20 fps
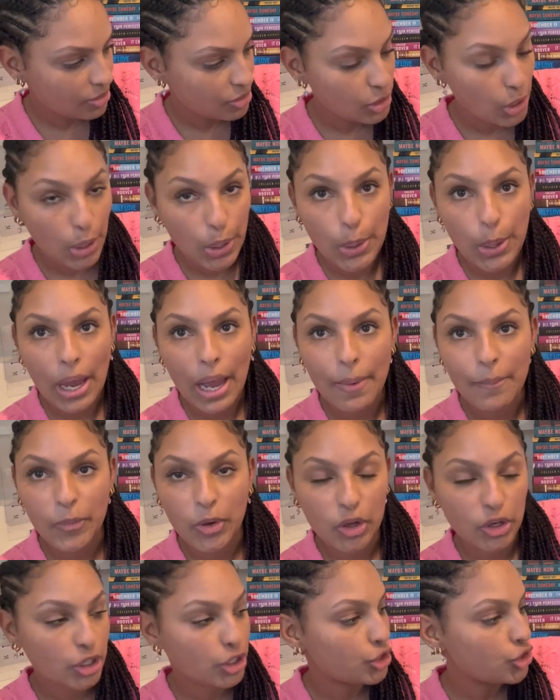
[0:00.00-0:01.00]
so I'm
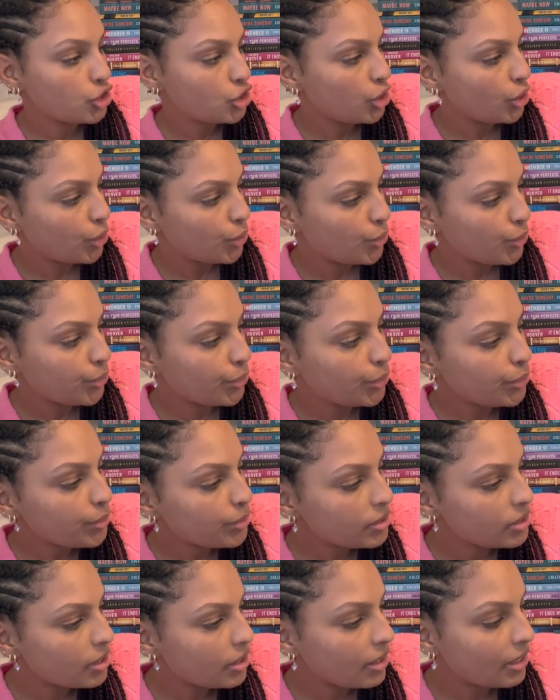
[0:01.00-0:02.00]
gonna
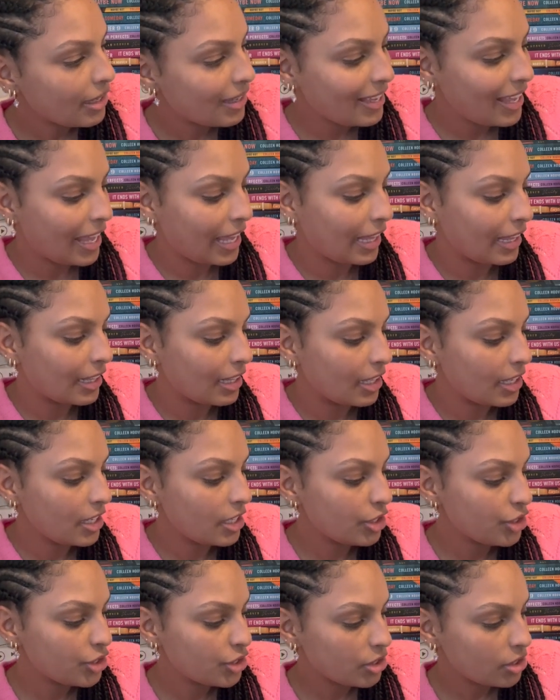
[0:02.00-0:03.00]
choose
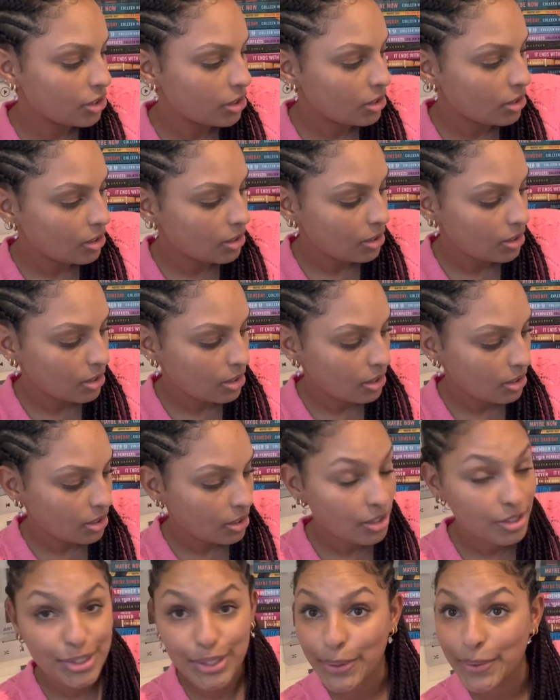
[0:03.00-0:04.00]
English.
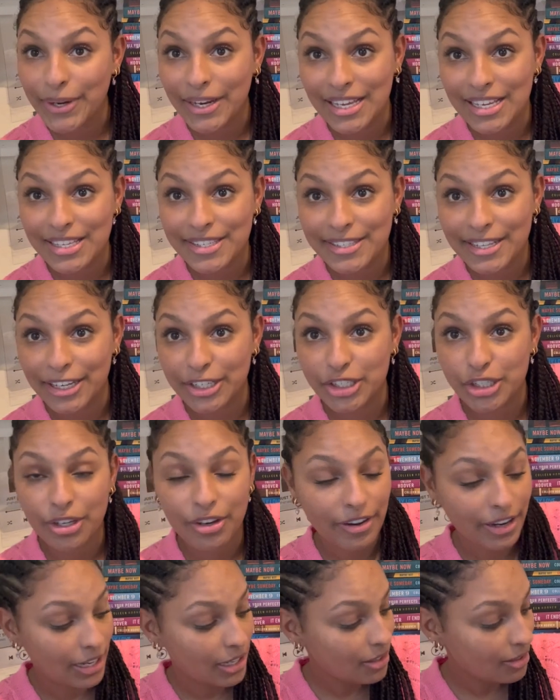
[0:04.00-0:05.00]
So it is
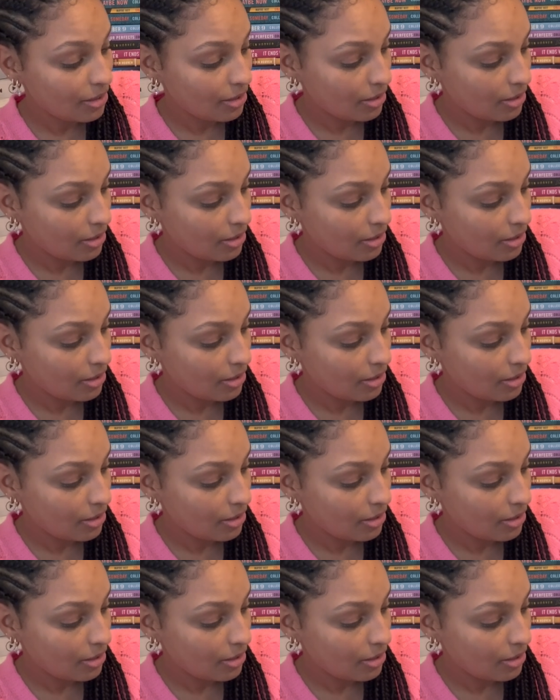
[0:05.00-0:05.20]
touchscreen.